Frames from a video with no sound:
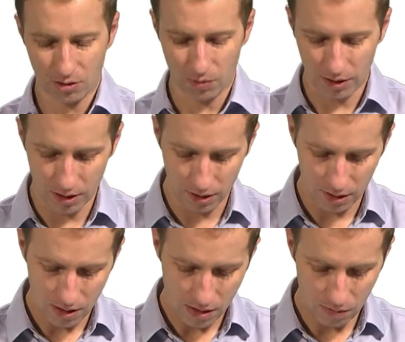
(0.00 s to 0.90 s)
So we're
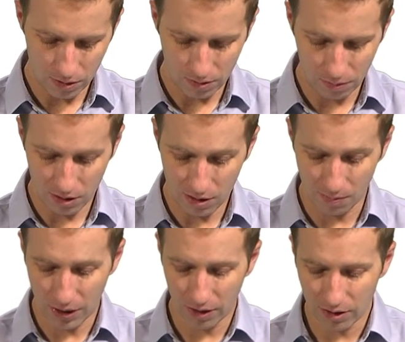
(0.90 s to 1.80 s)
gonna
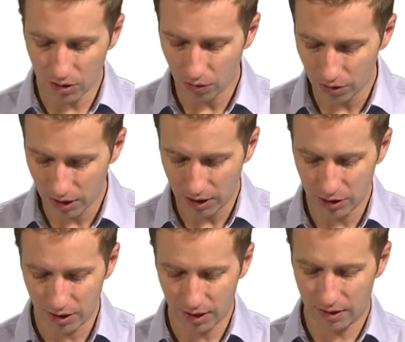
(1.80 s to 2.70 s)
compare these
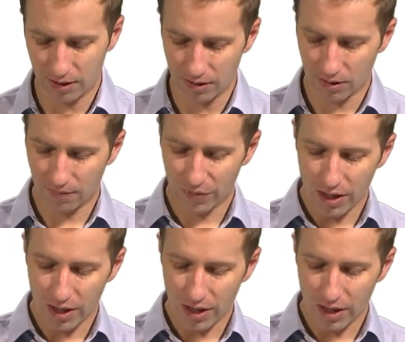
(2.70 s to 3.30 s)
ordination techniques.